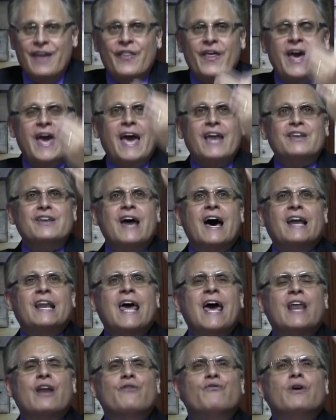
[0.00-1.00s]
They had not
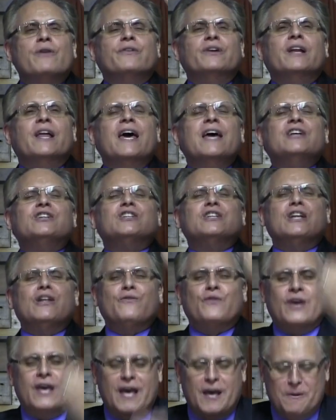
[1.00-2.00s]
had a revelation
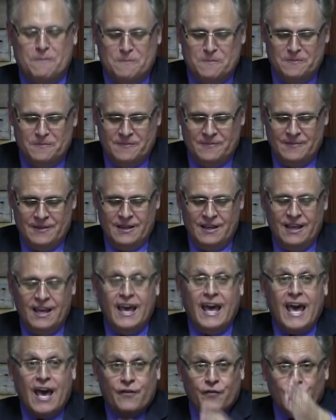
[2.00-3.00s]
of him.
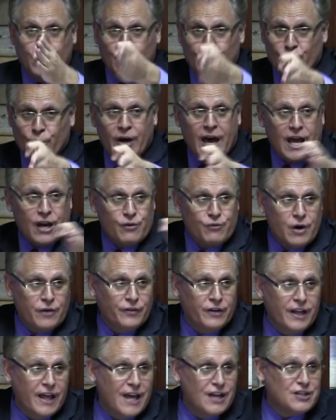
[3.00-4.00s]
Have you had a
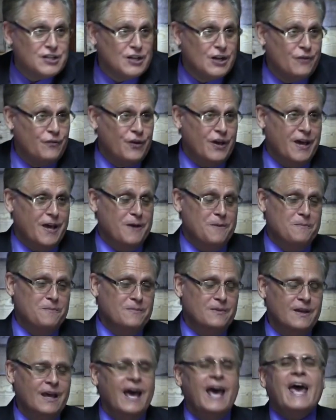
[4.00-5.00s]
revelation of
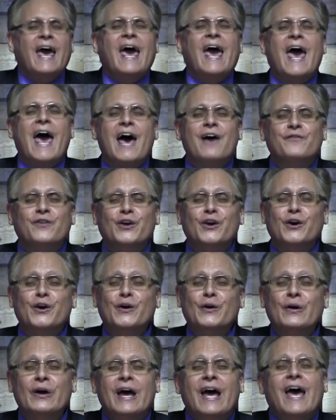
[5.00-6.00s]
him? Have
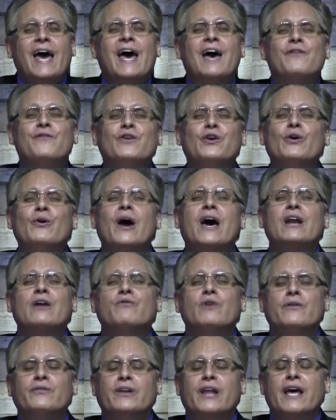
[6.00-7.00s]
you? Have you had
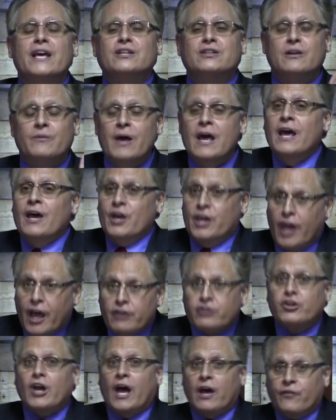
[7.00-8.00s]
a revelation?
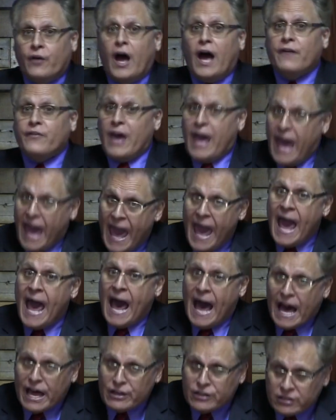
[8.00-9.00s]
Yes, I've, I've
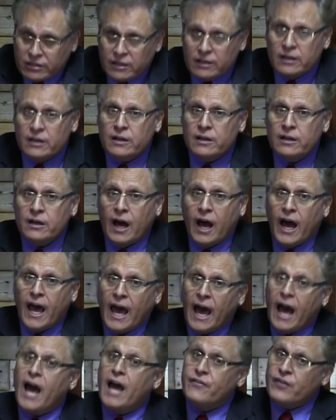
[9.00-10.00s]
had.
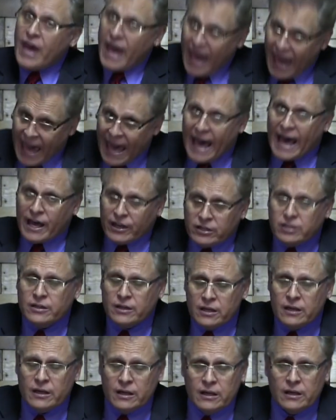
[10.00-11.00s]
I, I've
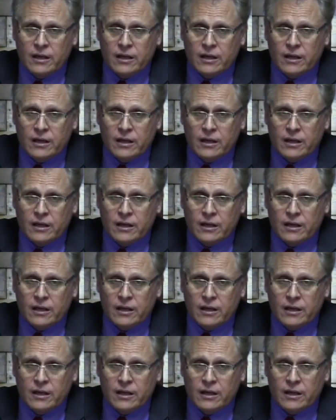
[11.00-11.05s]
had.